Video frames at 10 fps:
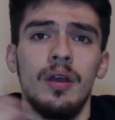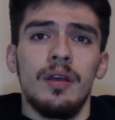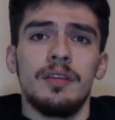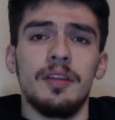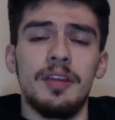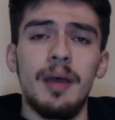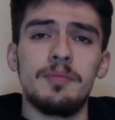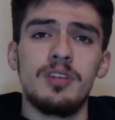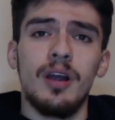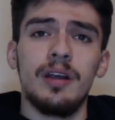The depth
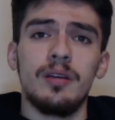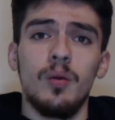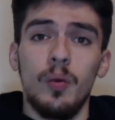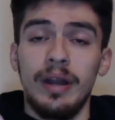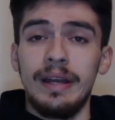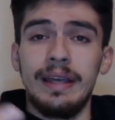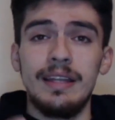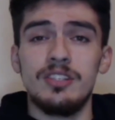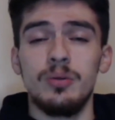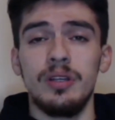chart, we're going to
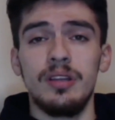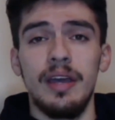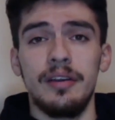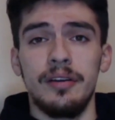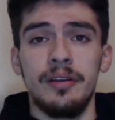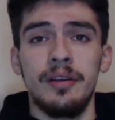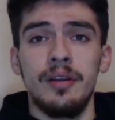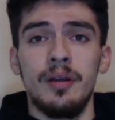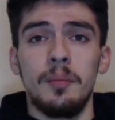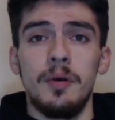get to it later,
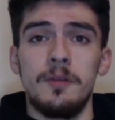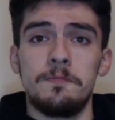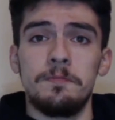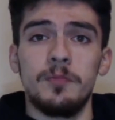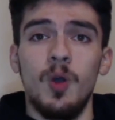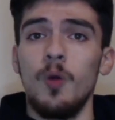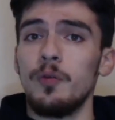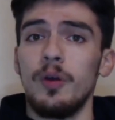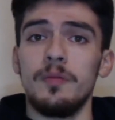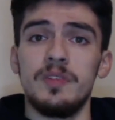but
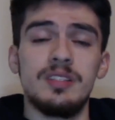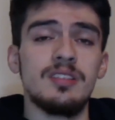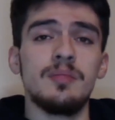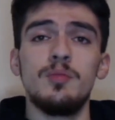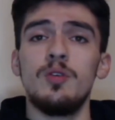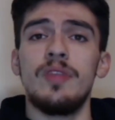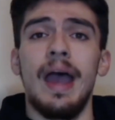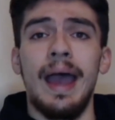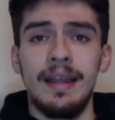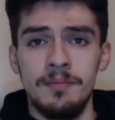overall, this is a move that
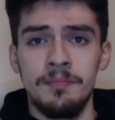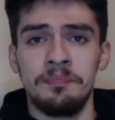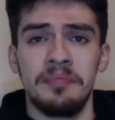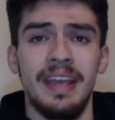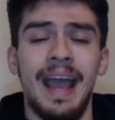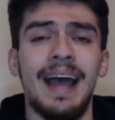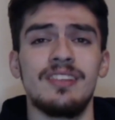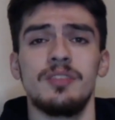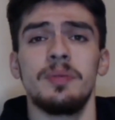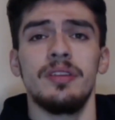had
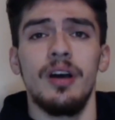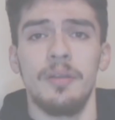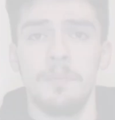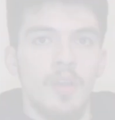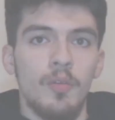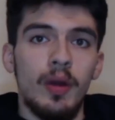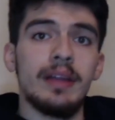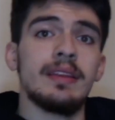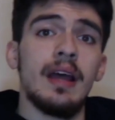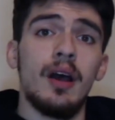to be done.
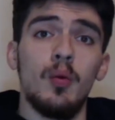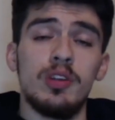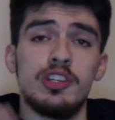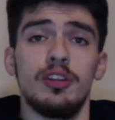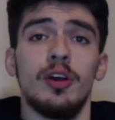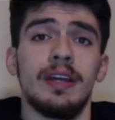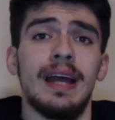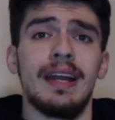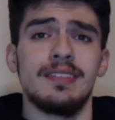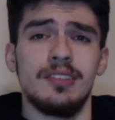Right now, what you're looking at is the